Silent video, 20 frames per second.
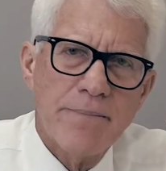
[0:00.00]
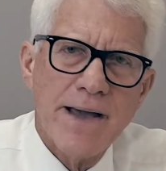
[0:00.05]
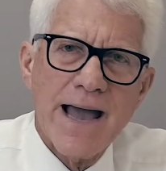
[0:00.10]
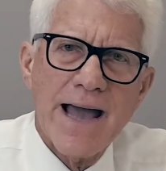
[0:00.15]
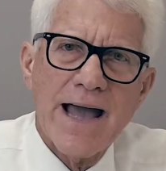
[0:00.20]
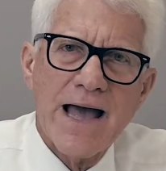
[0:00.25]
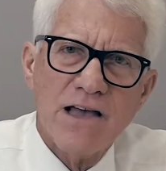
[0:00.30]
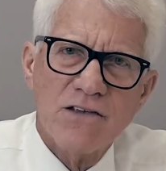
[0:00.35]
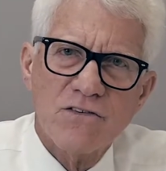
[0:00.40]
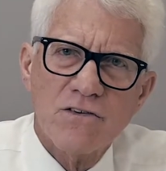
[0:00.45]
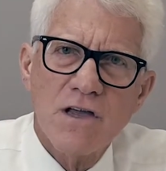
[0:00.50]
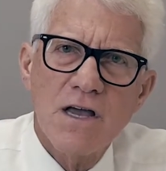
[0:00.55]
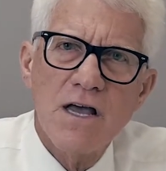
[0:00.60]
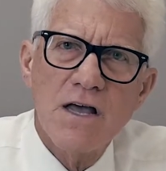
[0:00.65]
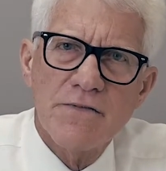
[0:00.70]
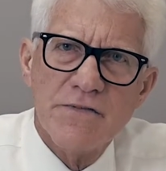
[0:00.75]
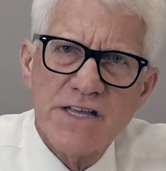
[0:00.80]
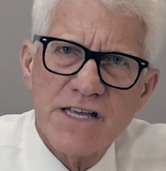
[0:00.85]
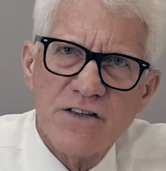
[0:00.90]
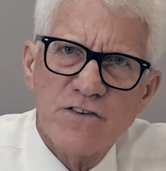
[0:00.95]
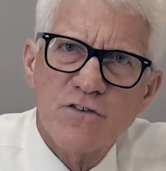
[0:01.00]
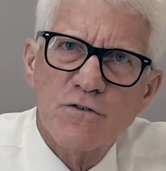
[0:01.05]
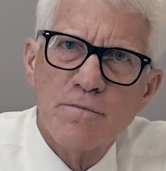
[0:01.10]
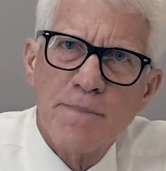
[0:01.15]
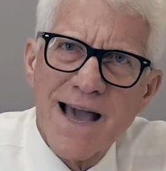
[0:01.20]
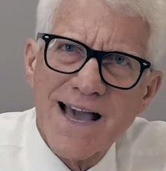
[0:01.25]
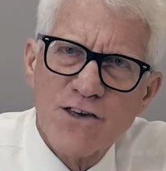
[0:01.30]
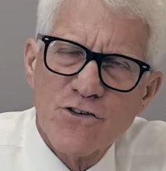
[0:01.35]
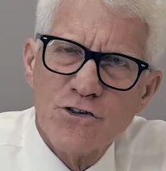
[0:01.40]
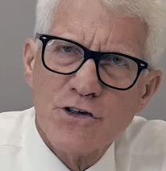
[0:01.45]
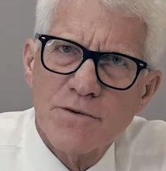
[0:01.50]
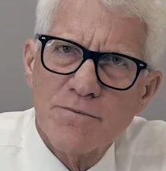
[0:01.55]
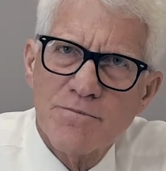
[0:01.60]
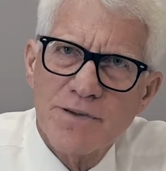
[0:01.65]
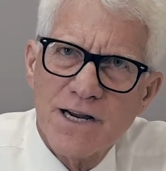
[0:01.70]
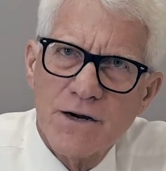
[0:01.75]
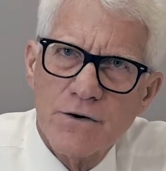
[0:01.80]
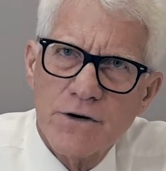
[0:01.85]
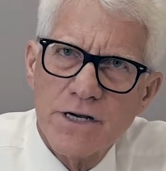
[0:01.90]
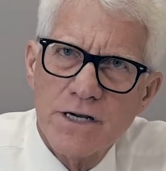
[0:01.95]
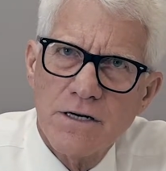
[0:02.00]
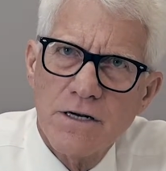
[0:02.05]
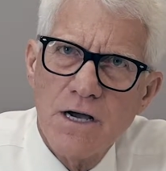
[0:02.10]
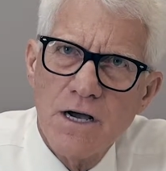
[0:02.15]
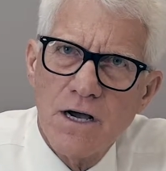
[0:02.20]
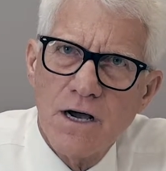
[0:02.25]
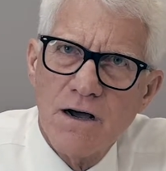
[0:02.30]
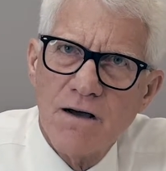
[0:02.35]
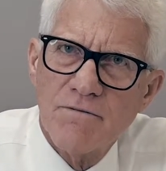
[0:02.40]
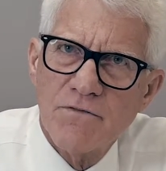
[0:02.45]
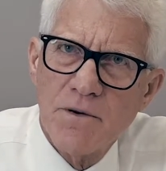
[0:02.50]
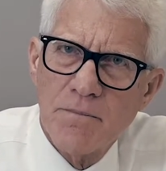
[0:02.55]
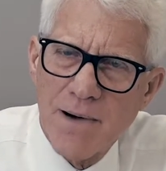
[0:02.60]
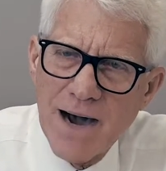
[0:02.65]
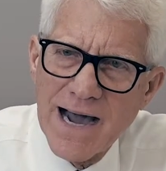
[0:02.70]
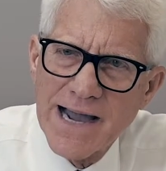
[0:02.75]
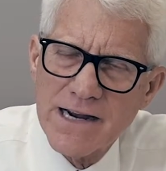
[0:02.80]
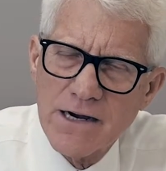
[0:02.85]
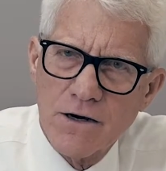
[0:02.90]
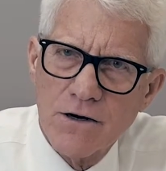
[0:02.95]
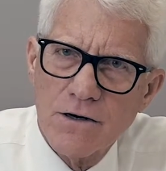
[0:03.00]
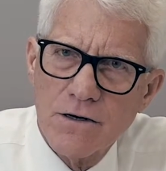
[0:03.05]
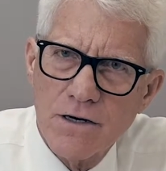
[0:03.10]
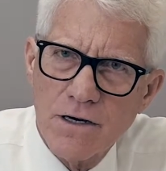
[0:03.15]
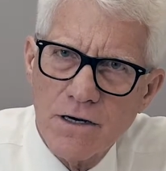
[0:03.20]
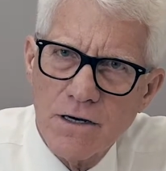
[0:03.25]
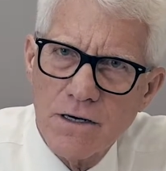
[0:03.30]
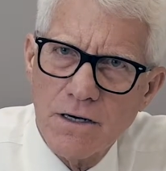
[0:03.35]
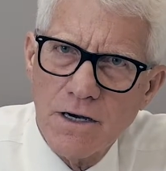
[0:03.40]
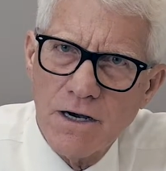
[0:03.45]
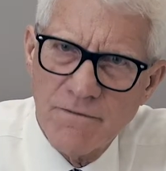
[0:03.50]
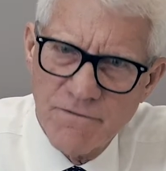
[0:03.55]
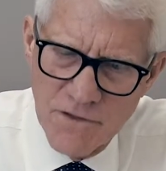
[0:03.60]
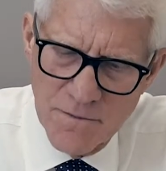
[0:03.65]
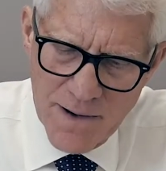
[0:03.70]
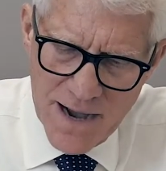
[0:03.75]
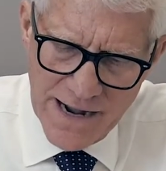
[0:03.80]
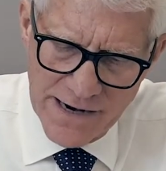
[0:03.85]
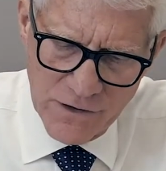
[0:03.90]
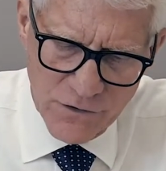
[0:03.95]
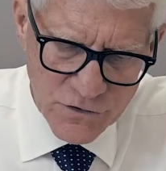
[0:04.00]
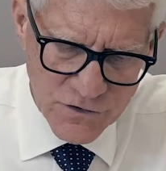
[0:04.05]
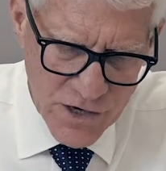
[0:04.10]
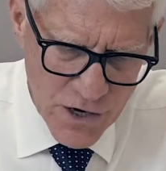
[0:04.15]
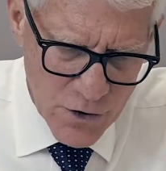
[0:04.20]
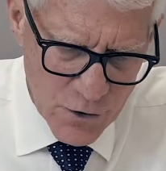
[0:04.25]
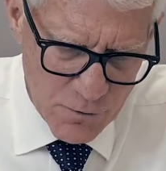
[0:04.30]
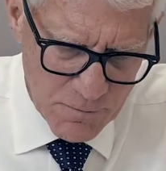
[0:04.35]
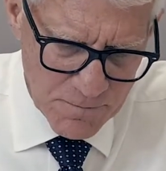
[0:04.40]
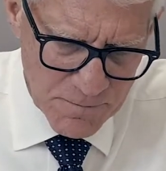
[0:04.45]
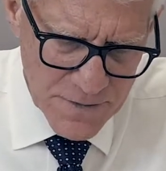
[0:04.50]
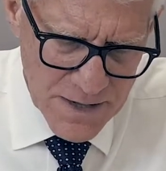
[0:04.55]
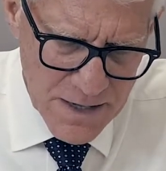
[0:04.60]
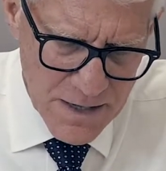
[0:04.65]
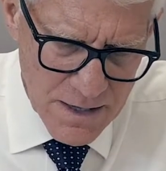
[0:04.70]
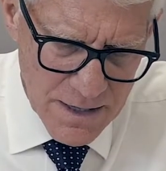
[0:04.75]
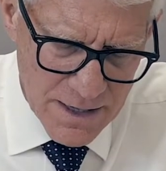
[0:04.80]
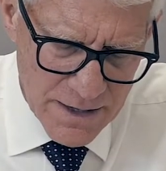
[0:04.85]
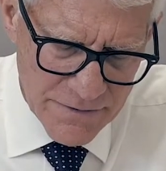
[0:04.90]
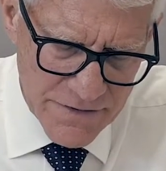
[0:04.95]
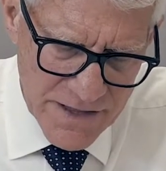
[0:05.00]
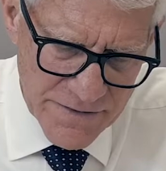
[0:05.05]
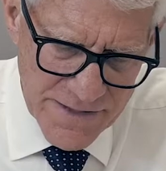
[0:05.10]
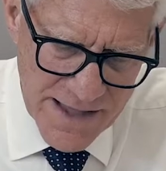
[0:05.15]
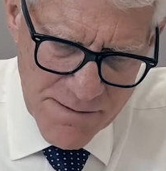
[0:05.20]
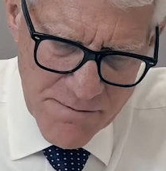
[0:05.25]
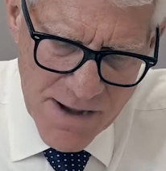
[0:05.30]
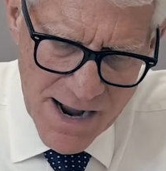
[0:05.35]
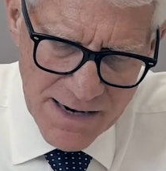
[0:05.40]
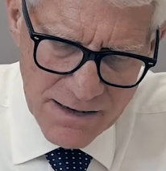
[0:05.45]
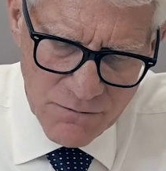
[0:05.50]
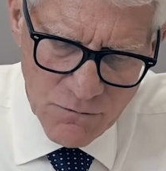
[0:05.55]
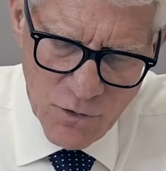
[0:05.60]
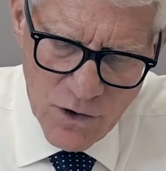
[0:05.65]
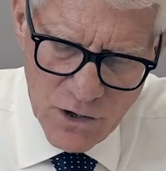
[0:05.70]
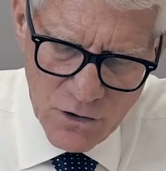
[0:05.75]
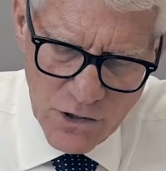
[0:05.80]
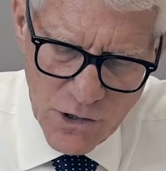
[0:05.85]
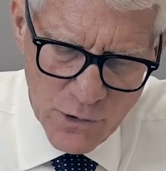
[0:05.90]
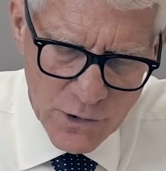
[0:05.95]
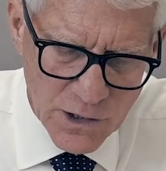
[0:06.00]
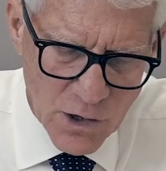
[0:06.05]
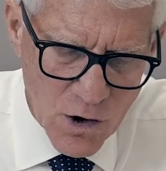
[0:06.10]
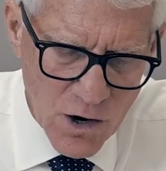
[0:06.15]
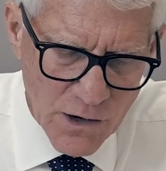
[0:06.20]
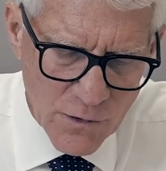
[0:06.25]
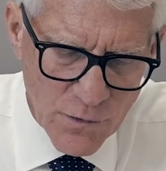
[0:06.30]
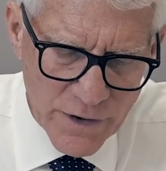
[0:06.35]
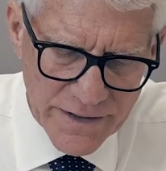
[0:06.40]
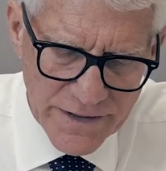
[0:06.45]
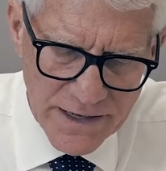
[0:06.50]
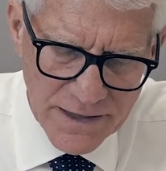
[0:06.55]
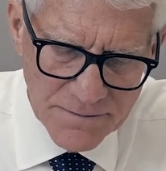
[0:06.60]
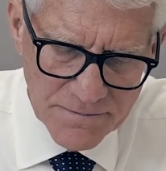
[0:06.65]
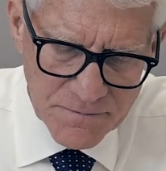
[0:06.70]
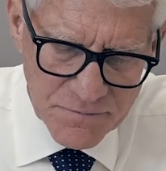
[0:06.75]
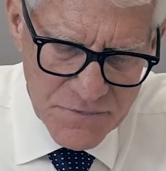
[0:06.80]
past the inspection period of the buyer's home. And then they might well go along with it.